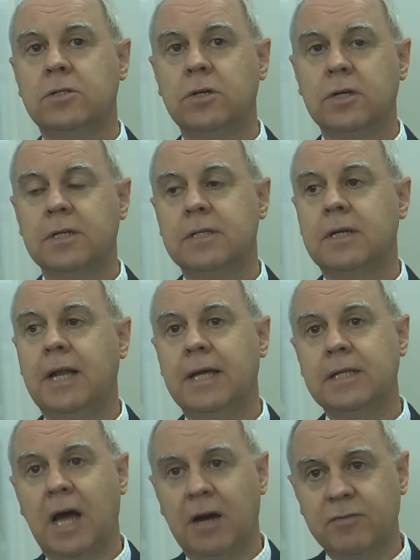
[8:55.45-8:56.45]
during the
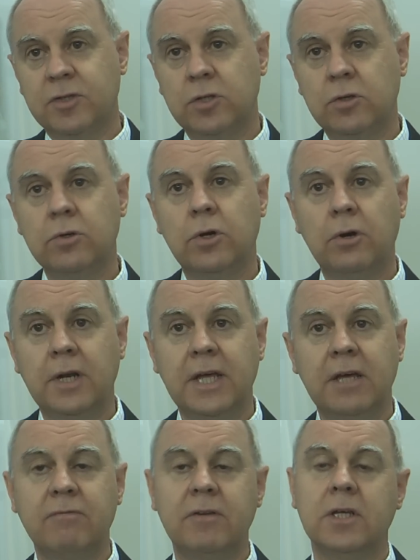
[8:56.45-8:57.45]
late afternoon,
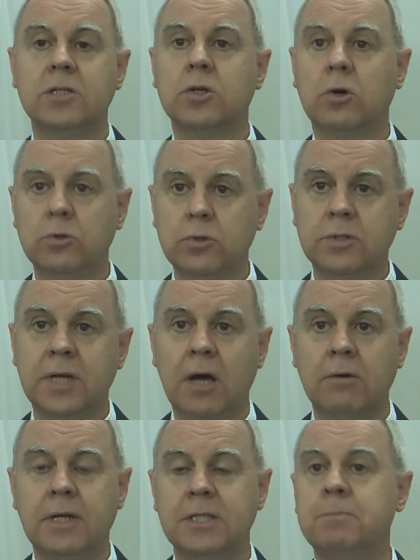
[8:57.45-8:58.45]
early evenings, go to
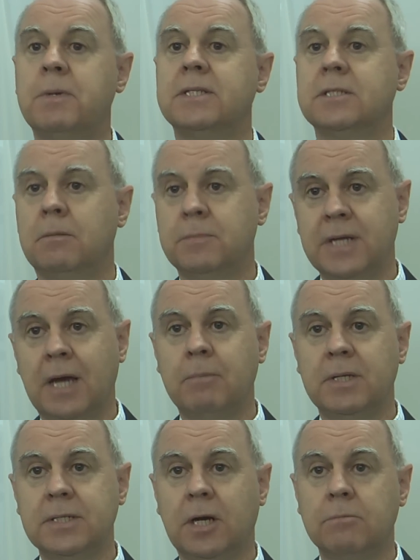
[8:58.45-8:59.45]
town and spend some
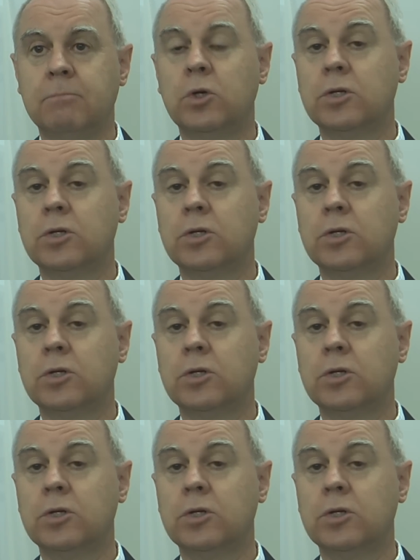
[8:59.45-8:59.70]
time in town